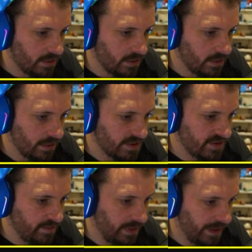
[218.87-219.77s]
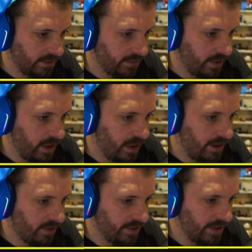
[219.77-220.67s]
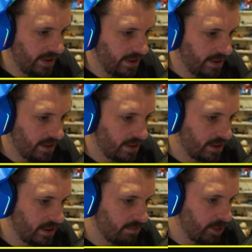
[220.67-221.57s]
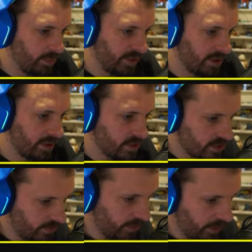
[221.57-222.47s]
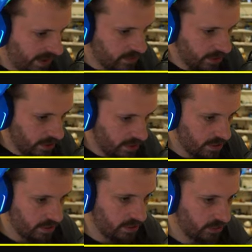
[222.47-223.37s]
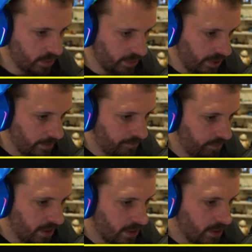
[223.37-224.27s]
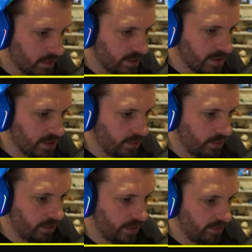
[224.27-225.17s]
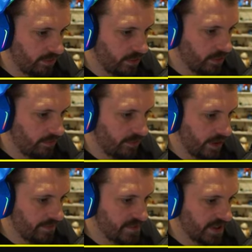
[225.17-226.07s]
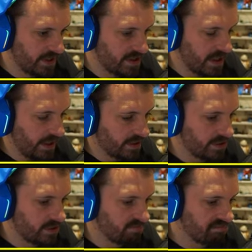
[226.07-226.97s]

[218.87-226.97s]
Lots of planks. Oh look! Look at that. Boop. And just a few extra. So what we got? One, two, three, four, five, six stacks.